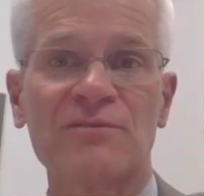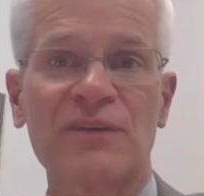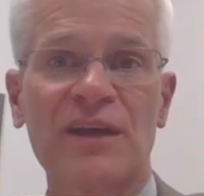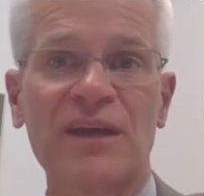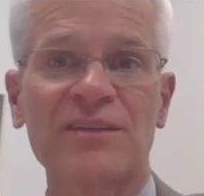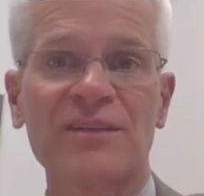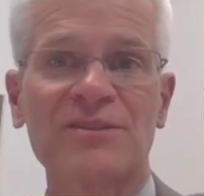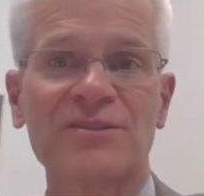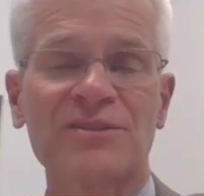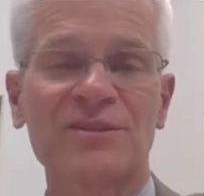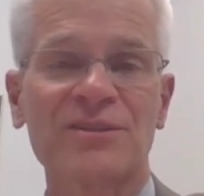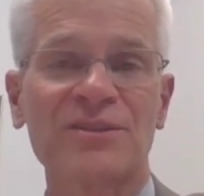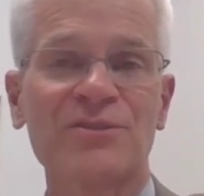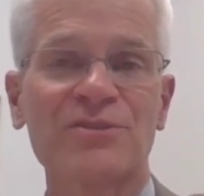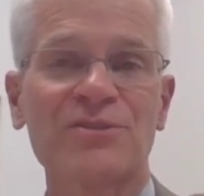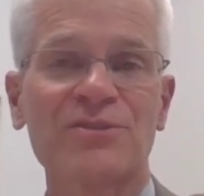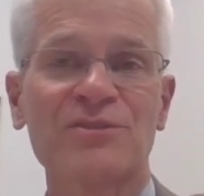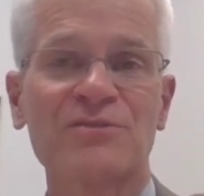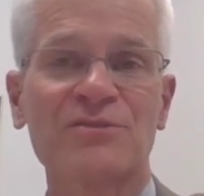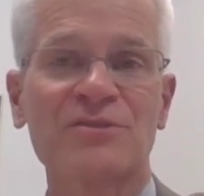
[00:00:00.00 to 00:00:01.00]
Vance and
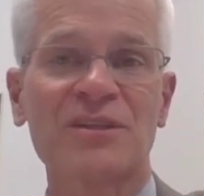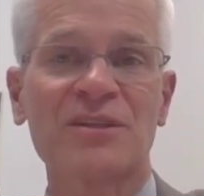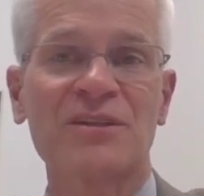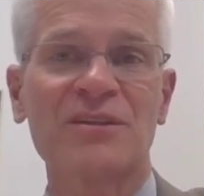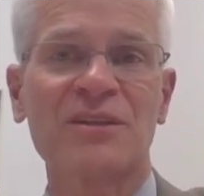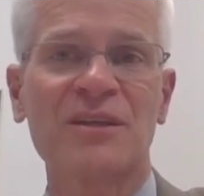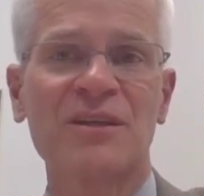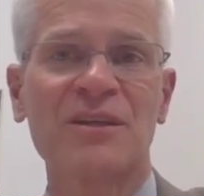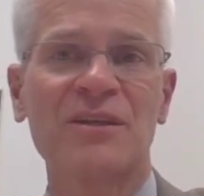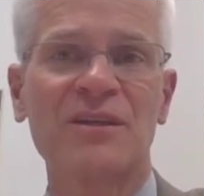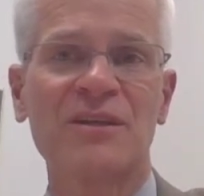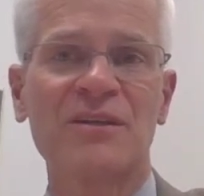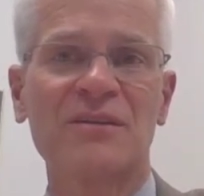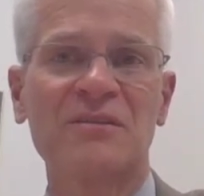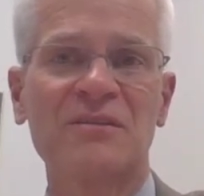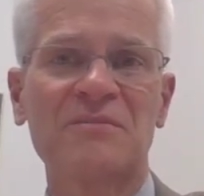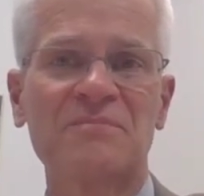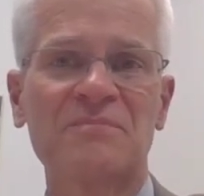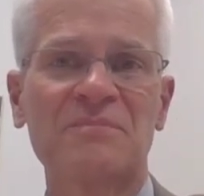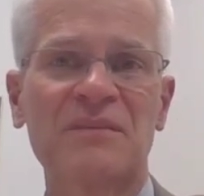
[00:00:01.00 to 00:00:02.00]
others have said
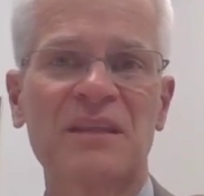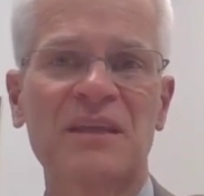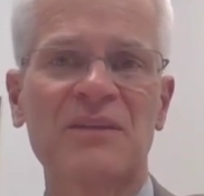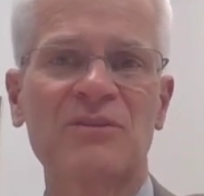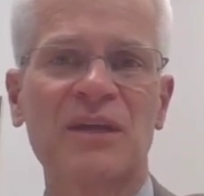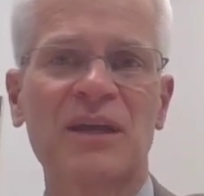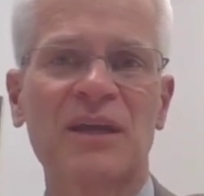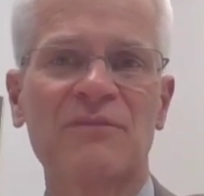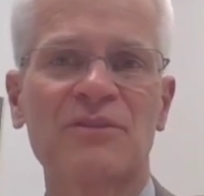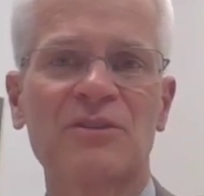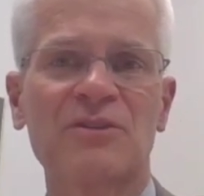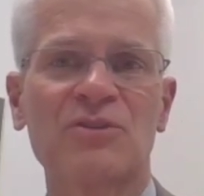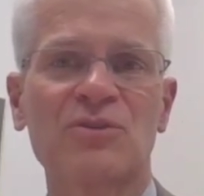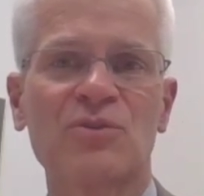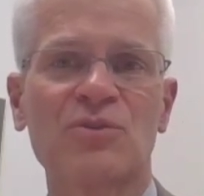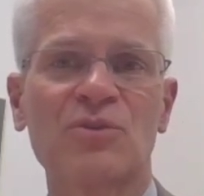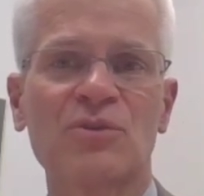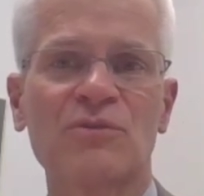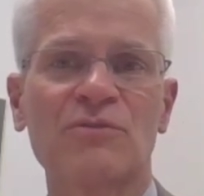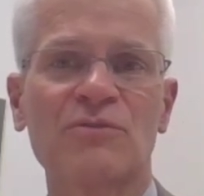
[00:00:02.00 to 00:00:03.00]
they don't have
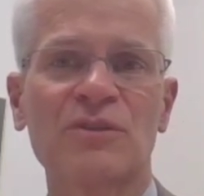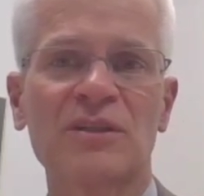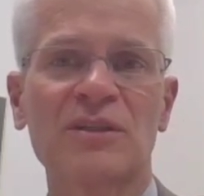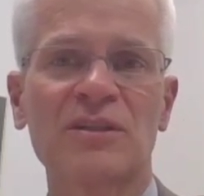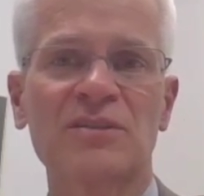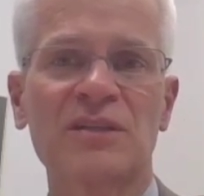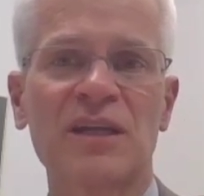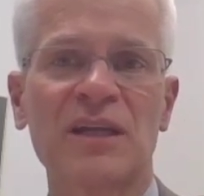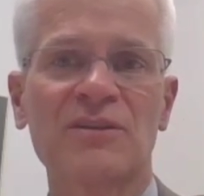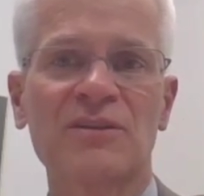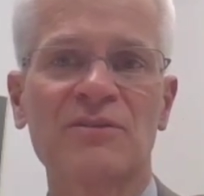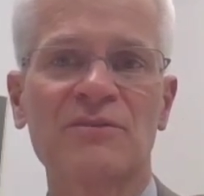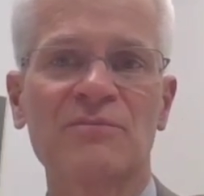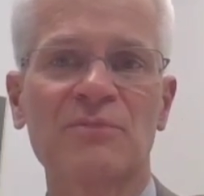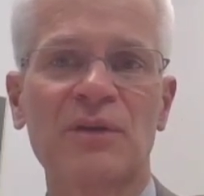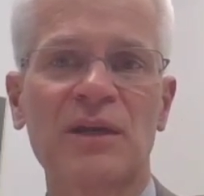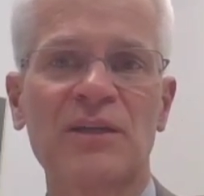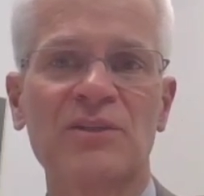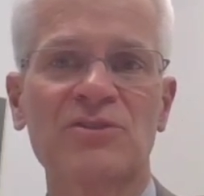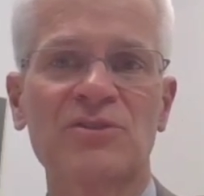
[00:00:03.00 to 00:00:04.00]
control over the executive
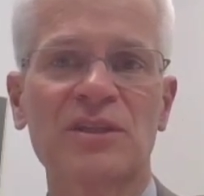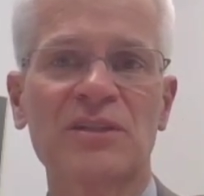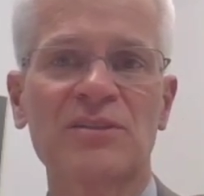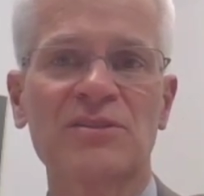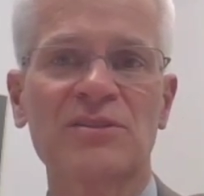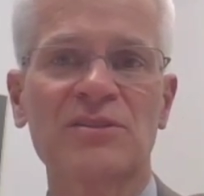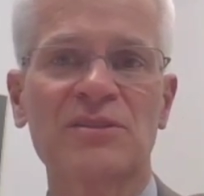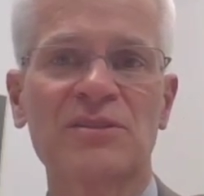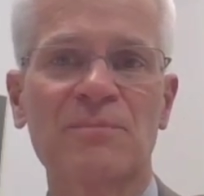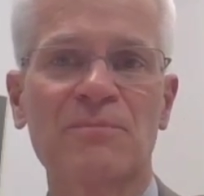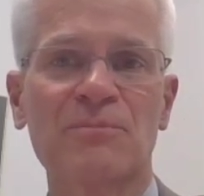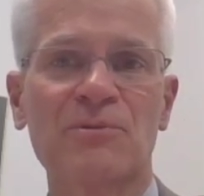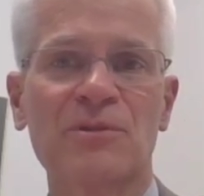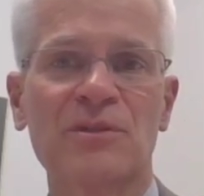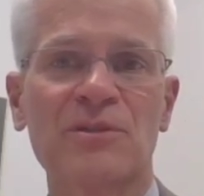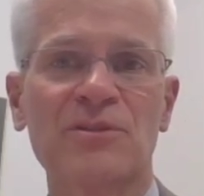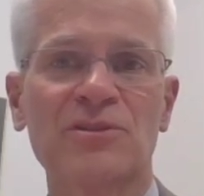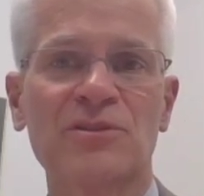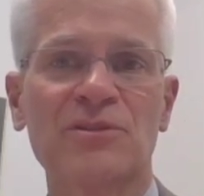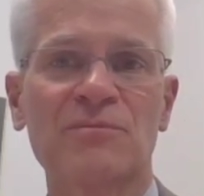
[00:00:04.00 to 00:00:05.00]
branch. That's a
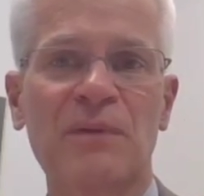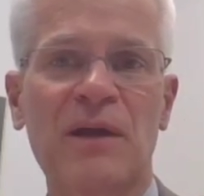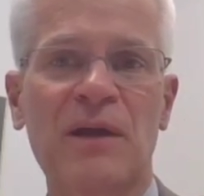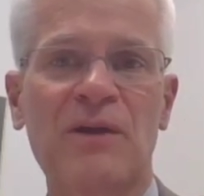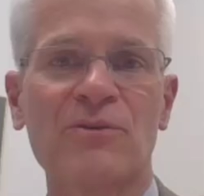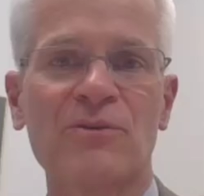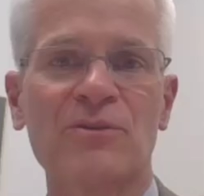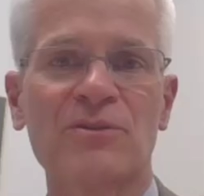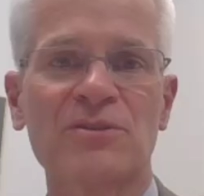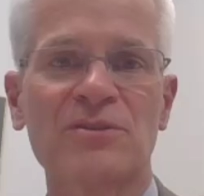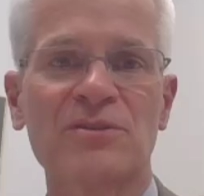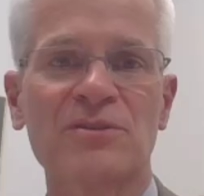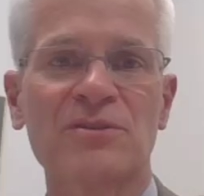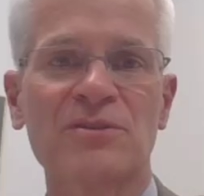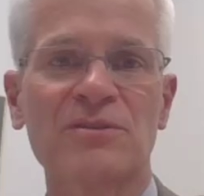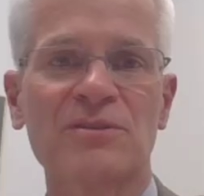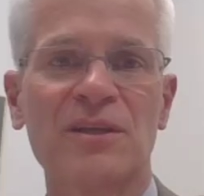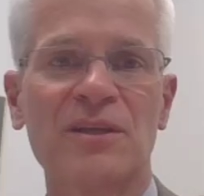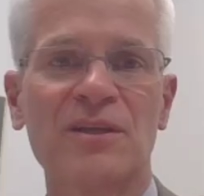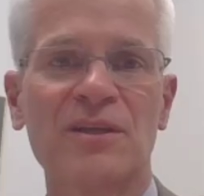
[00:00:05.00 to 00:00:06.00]
separation of powers. The
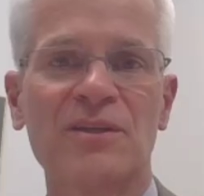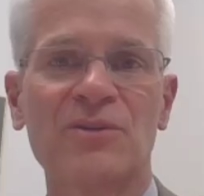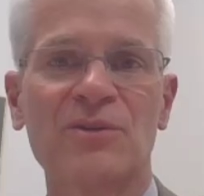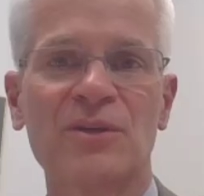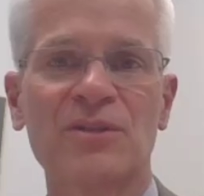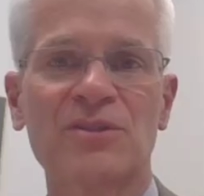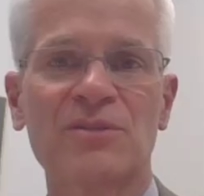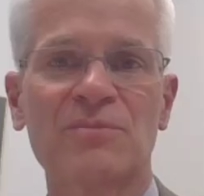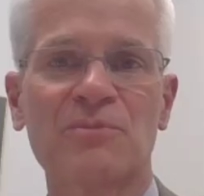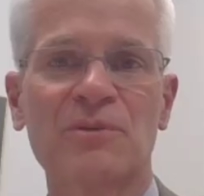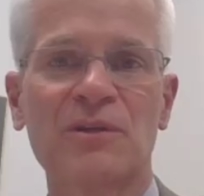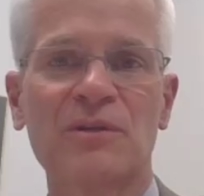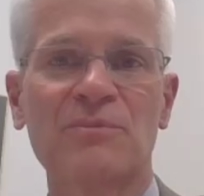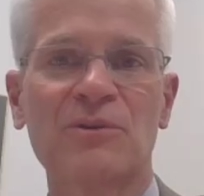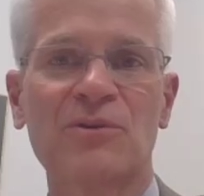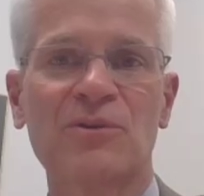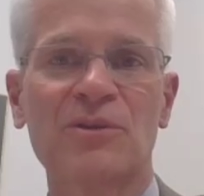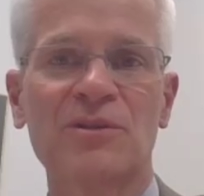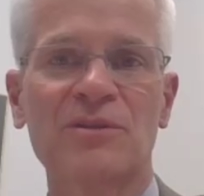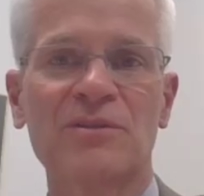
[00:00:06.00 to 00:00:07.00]
U.S. Supreme
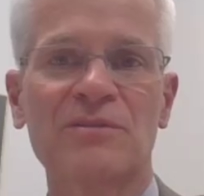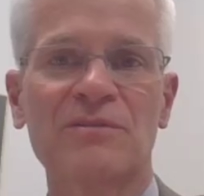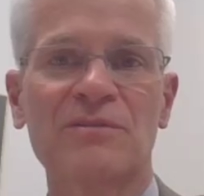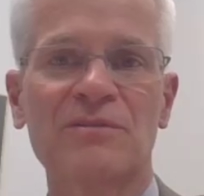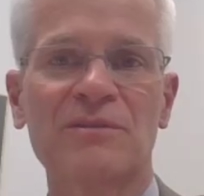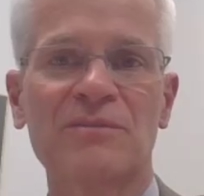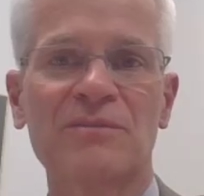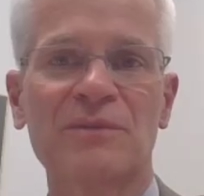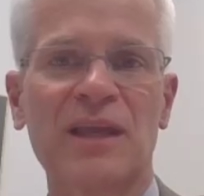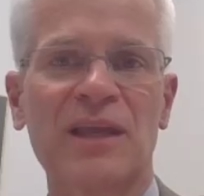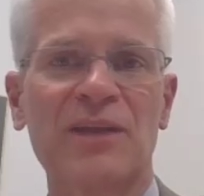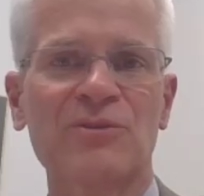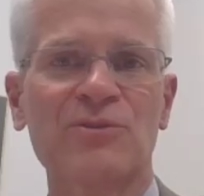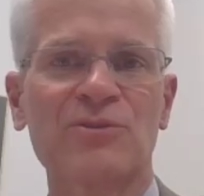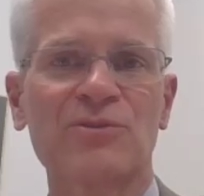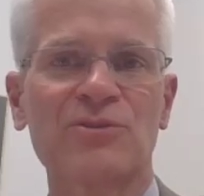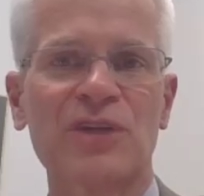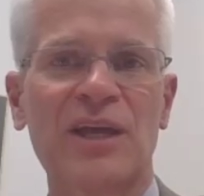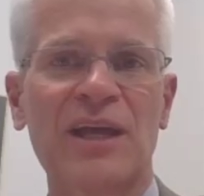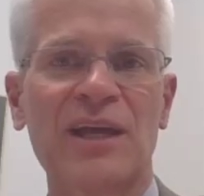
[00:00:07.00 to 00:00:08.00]
Court, I mean,
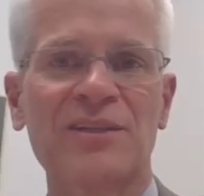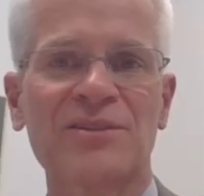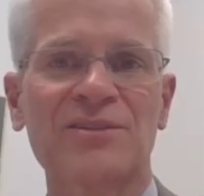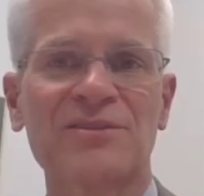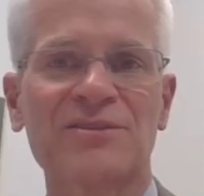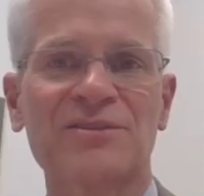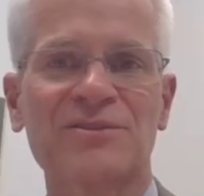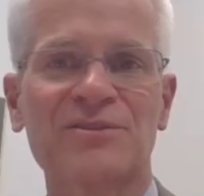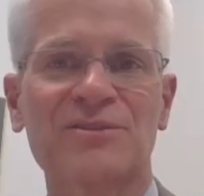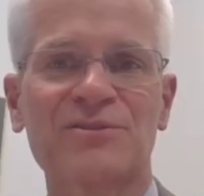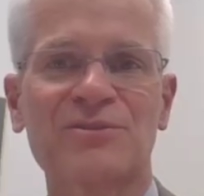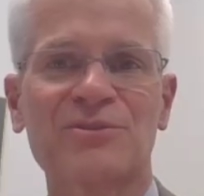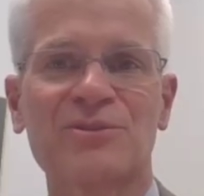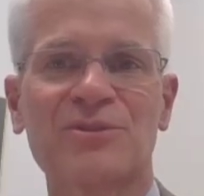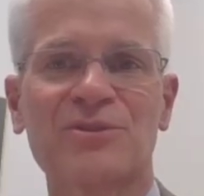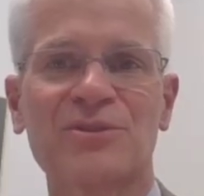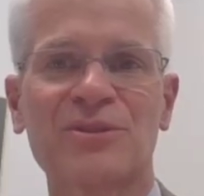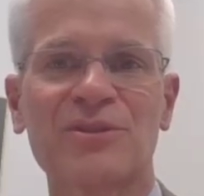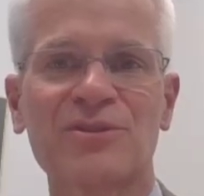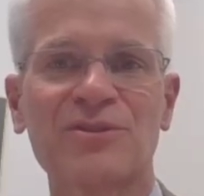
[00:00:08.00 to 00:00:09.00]
Andrew Jackson
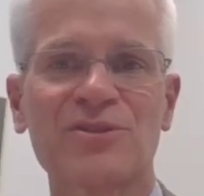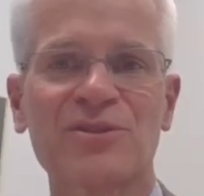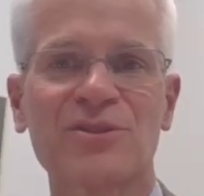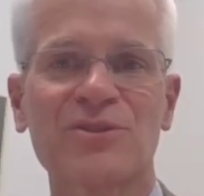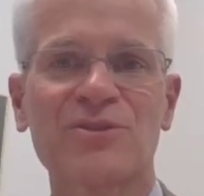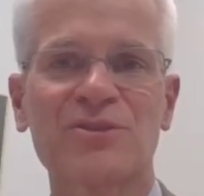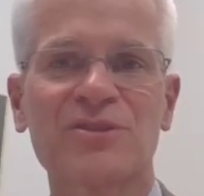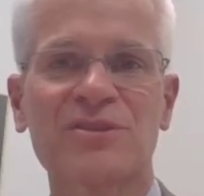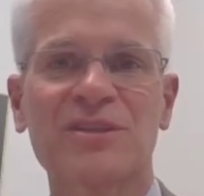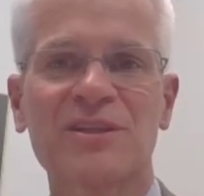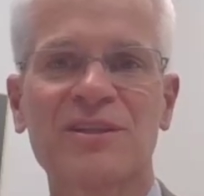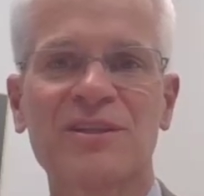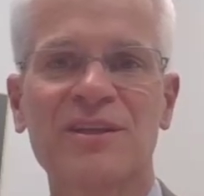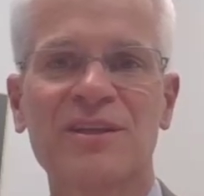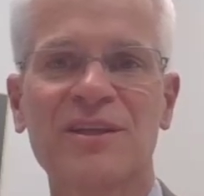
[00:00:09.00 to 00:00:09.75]
200 years ago said,